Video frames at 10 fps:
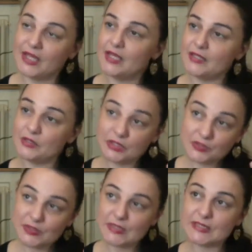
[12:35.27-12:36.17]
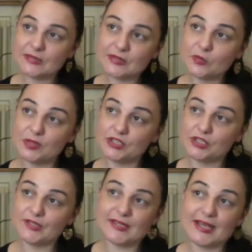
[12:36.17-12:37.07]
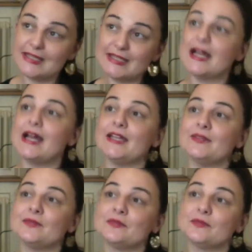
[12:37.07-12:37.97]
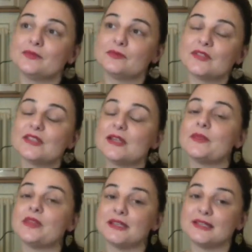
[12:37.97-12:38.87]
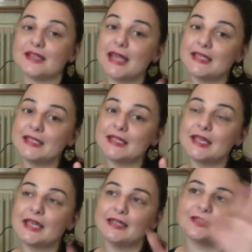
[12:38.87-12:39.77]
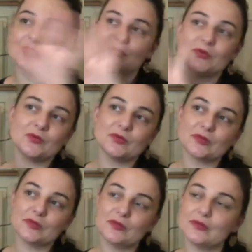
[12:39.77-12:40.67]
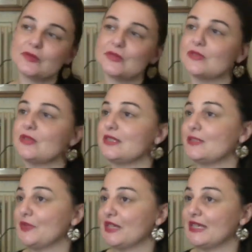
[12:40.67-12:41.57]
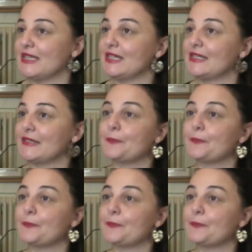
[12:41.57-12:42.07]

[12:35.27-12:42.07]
You can use these three questions anytime something is ending and the new is beginning.